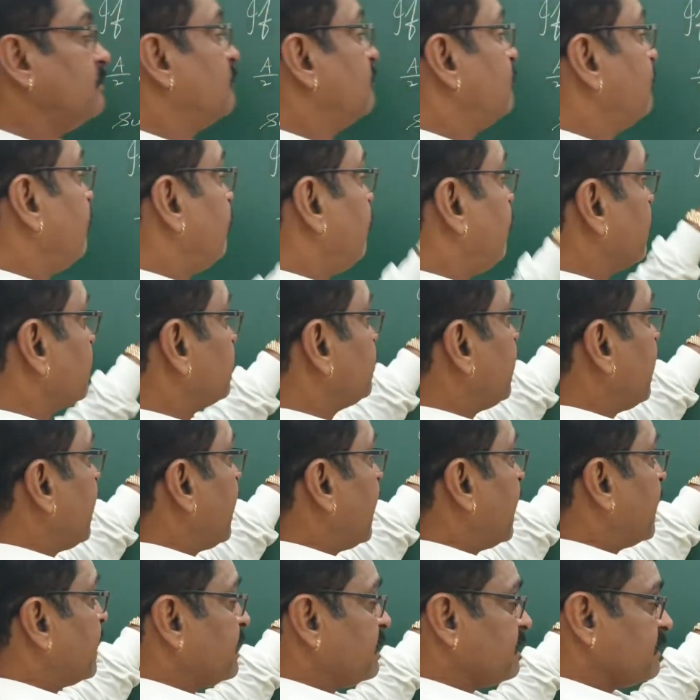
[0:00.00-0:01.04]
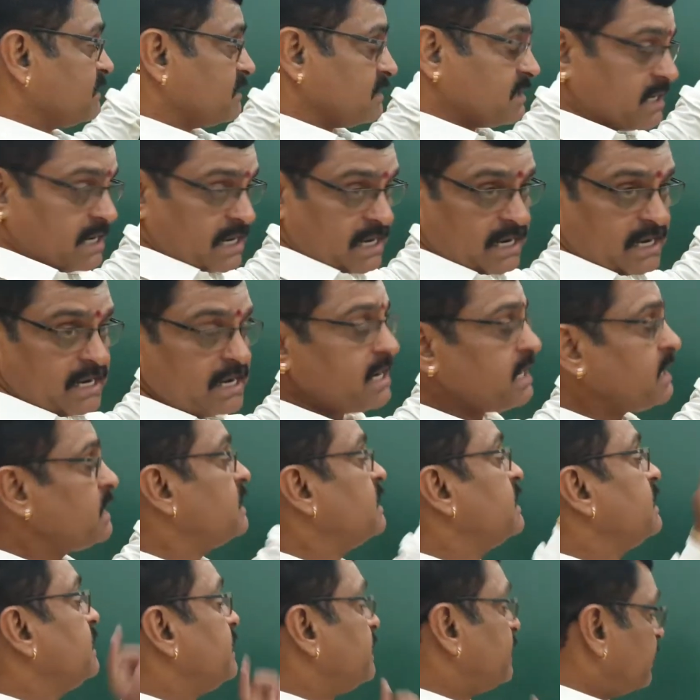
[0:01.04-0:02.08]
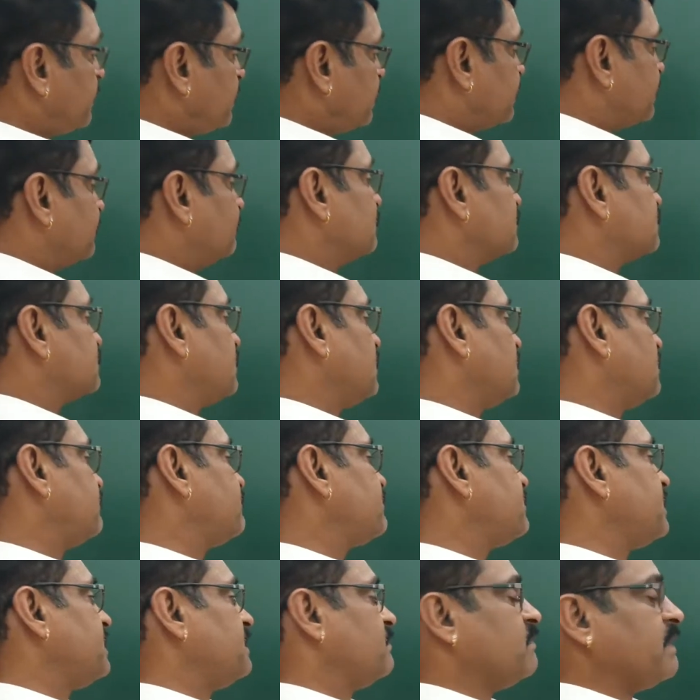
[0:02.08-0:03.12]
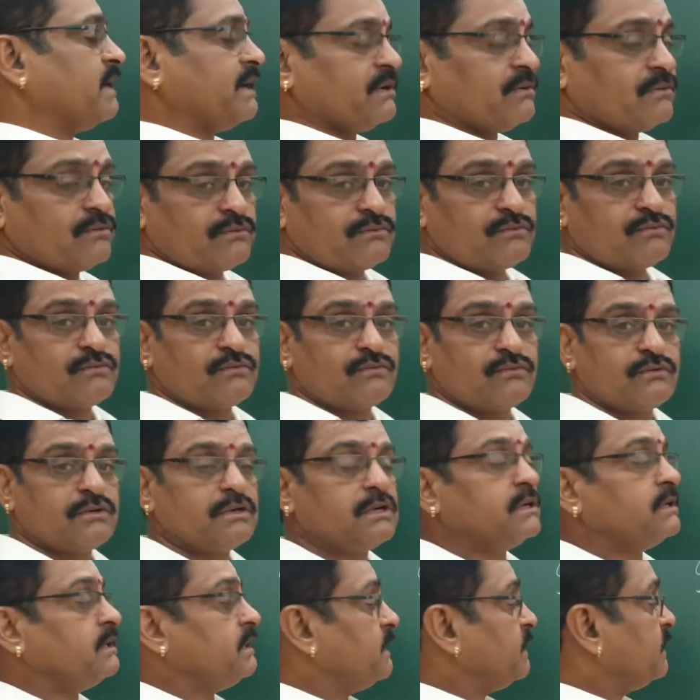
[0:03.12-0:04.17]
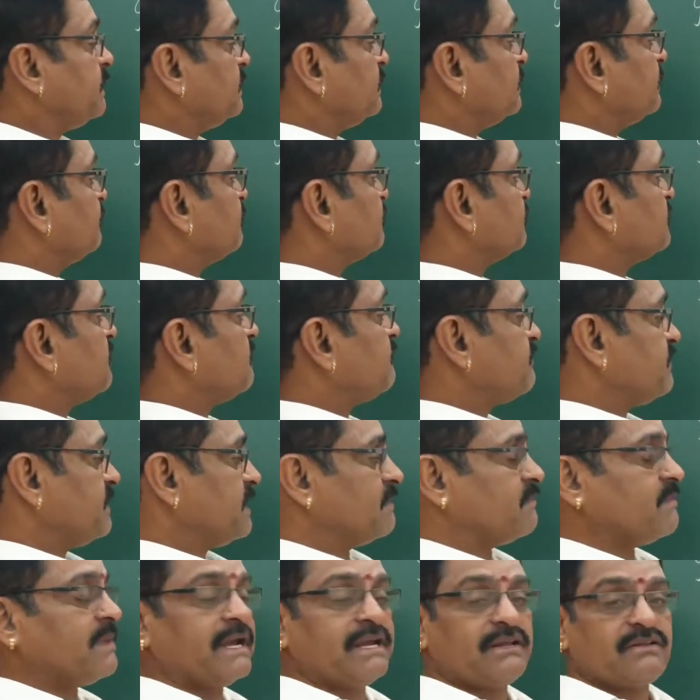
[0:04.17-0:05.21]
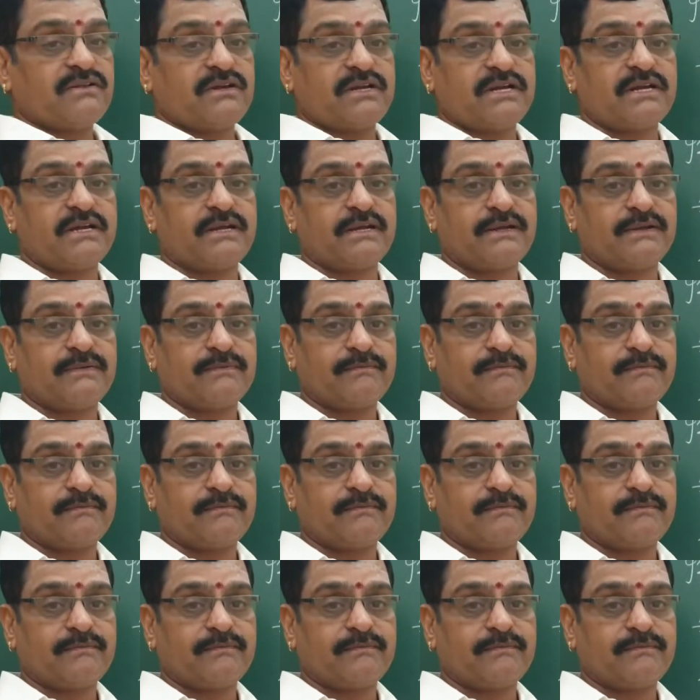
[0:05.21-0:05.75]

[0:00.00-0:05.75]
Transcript: for the angle A in terms of A by 2, in terms of A by 3,